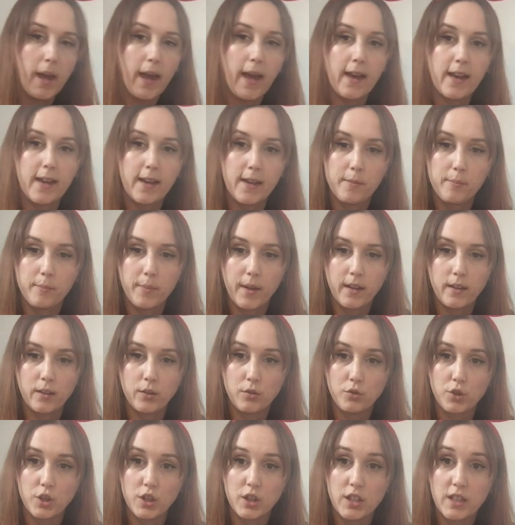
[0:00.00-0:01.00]
and paint
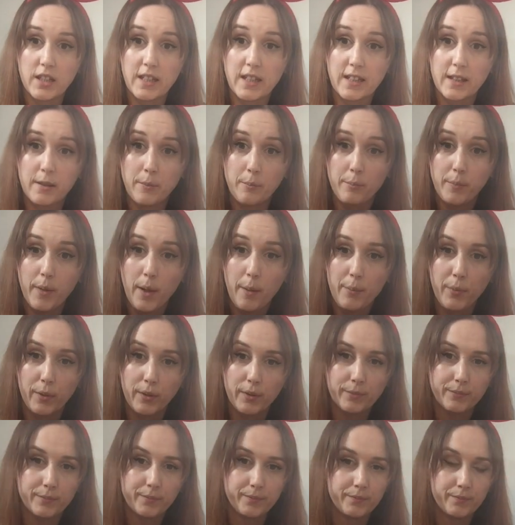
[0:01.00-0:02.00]
your Gigi
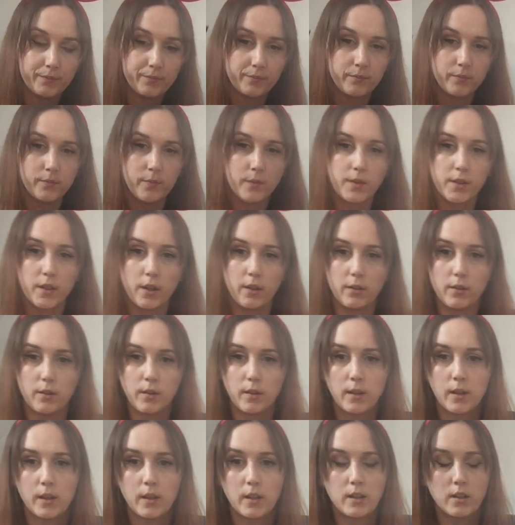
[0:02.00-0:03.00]
purple. So
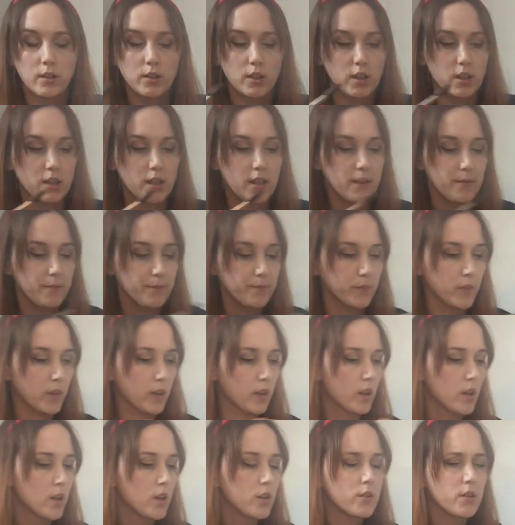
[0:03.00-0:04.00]
Gigi.
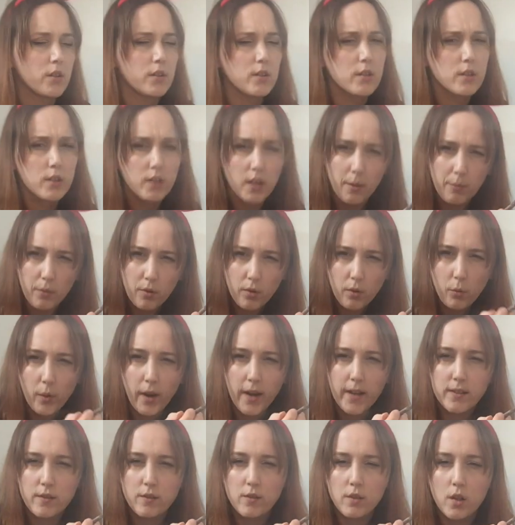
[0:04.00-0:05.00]
So there's a couple of
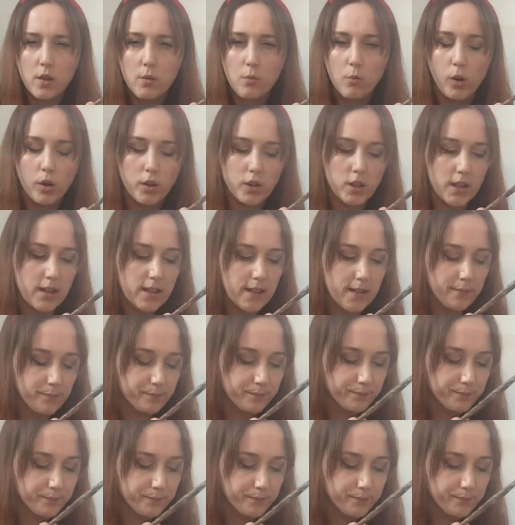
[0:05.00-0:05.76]
ways of doing washes.